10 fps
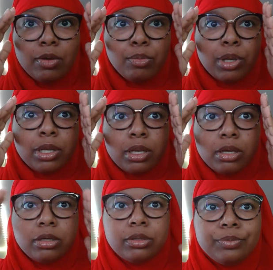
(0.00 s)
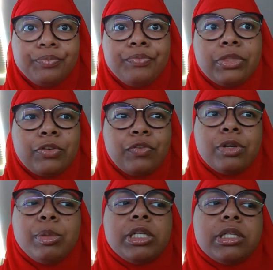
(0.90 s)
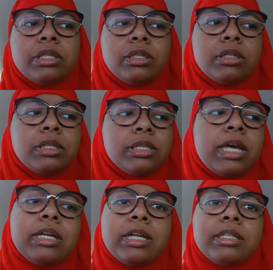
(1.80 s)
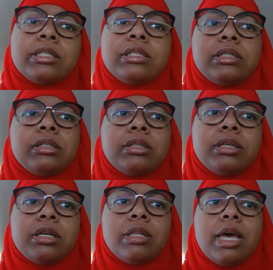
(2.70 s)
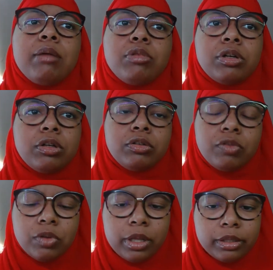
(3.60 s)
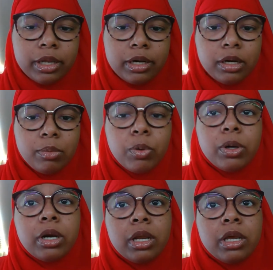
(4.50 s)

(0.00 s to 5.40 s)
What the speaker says: But Funimation decided not to collab with Crunchyroll like that anymore,